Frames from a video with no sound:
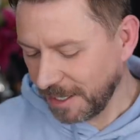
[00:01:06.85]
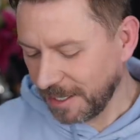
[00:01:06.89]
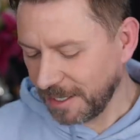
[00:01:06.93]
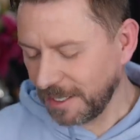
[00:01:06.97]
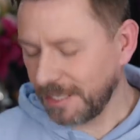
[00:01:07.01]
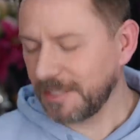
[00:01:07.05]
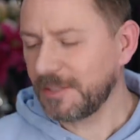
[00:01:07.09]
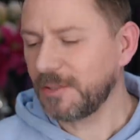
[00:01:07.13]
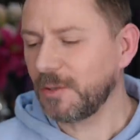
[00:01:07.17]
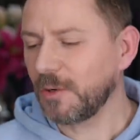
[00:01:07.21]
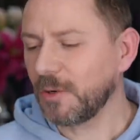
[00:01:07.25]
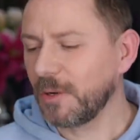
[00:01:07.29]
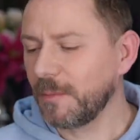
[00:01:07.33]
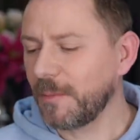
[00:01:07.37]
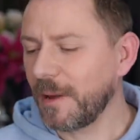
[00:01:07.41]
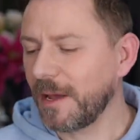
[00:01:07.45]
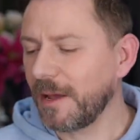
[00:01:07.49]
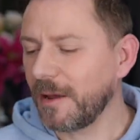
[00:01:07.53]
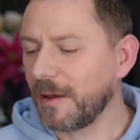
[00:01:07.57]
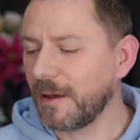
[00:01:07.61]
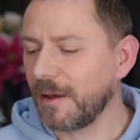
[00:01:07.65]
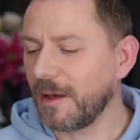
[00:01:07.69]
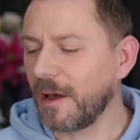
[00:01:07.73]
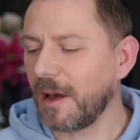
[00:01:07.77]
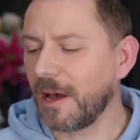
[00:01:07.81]
Let's talk
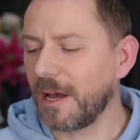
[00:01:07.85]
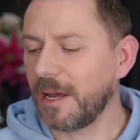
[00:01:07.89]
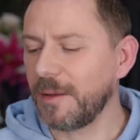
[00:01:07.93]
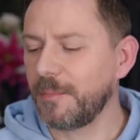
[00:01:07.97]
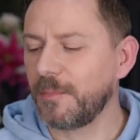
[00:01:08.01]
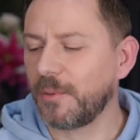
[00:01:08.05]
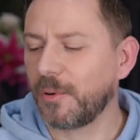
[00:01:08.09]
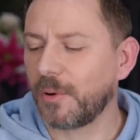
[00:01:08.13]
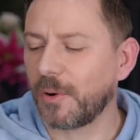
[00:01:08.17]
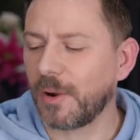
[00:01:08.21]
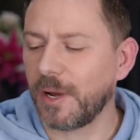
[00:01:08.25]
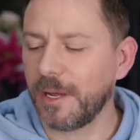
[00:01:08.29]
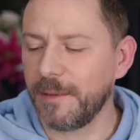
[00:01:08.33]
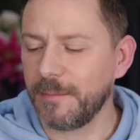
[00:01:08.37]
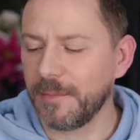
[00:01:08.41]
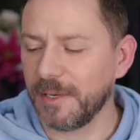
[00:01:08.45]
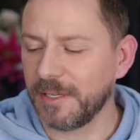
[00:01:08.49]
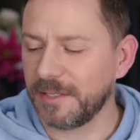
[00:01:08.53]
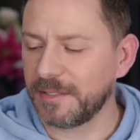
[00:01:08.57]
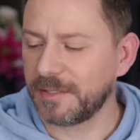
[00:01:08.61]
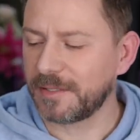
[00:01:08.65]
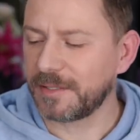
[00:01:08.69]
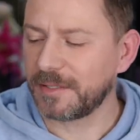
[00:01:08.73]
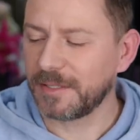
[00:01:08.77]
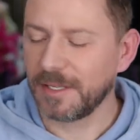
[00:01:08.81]
about eye
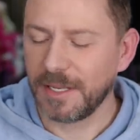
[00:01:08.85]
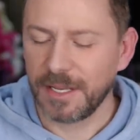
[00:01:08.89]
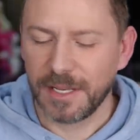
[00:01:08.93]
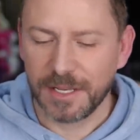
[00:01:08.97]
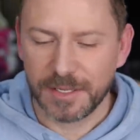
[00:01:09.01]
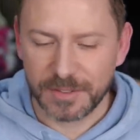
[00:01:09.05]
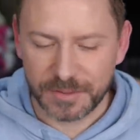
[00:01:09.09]
primers.